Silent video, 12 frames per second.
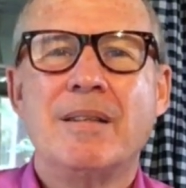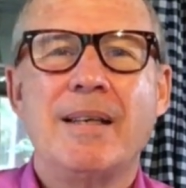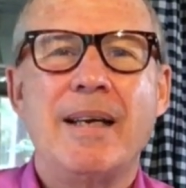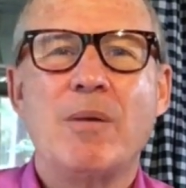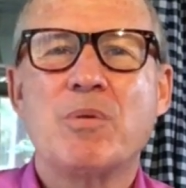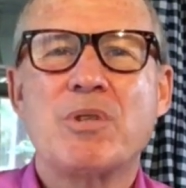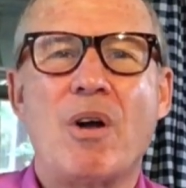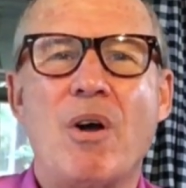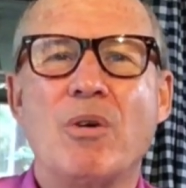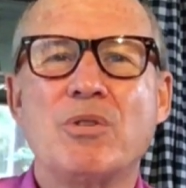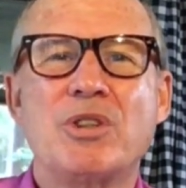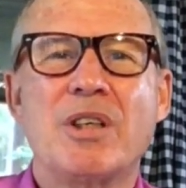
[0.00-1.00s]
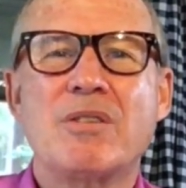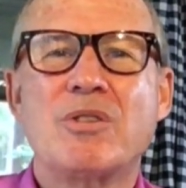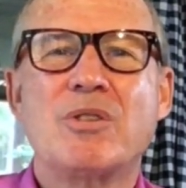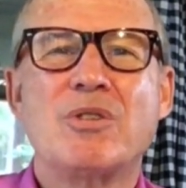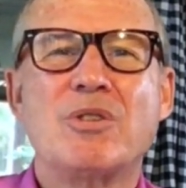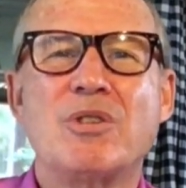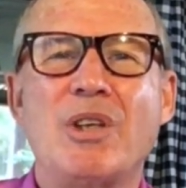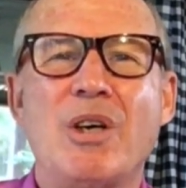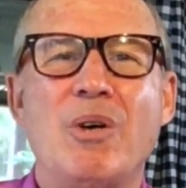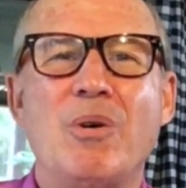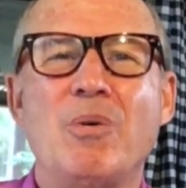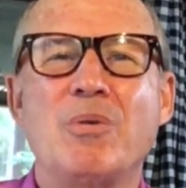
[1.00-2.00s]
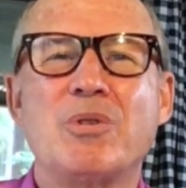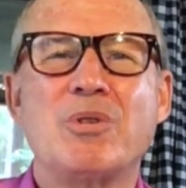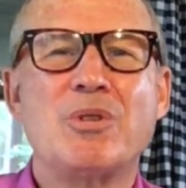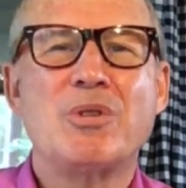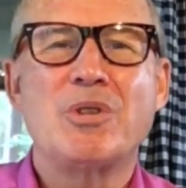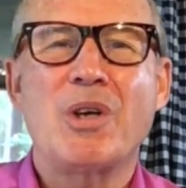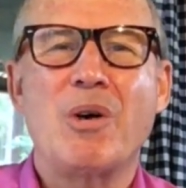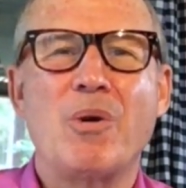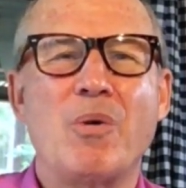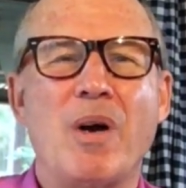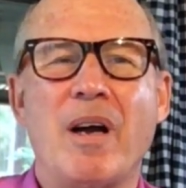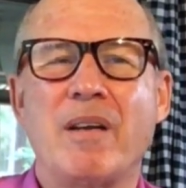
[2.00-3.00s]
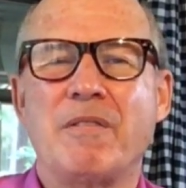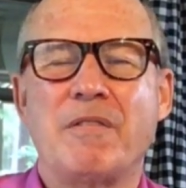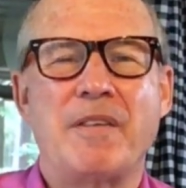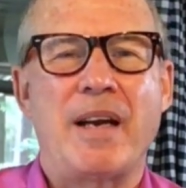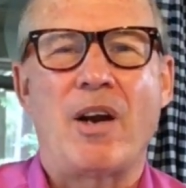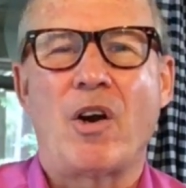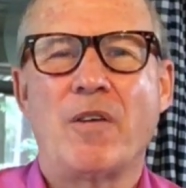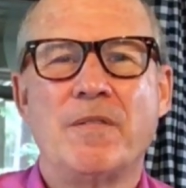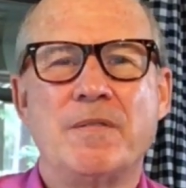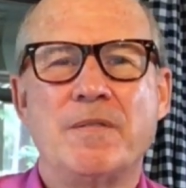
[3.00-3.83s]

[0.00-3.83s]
And it was all just so, so unfair.